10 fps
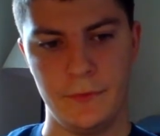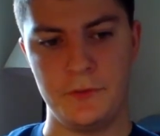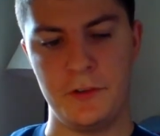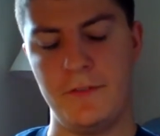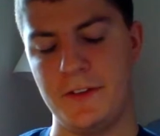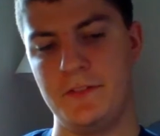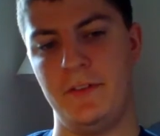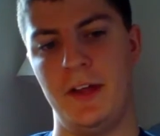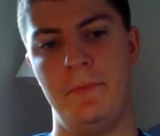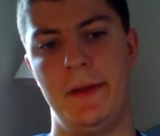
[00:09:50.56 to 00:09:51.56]
an offensive
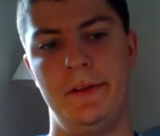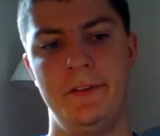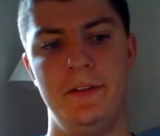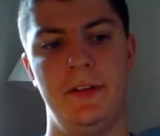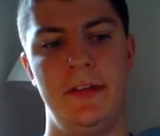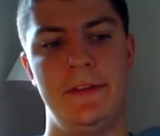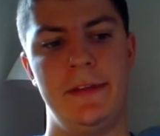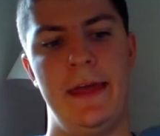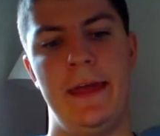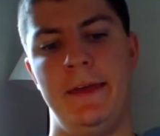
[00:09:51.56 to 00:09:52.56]
line penalty late in the
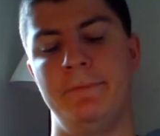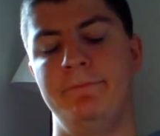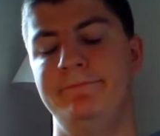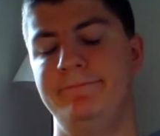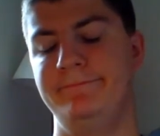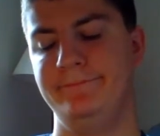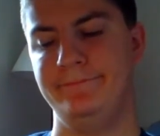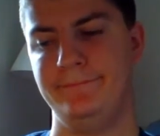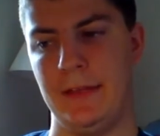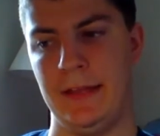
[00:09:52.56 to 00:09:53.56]
game,
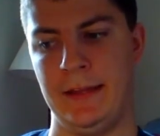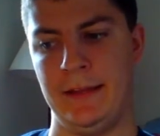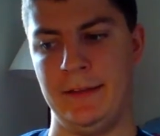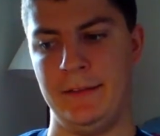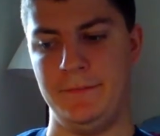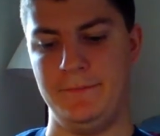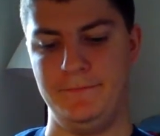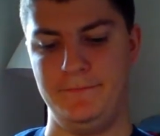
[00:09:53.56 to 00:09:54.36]
and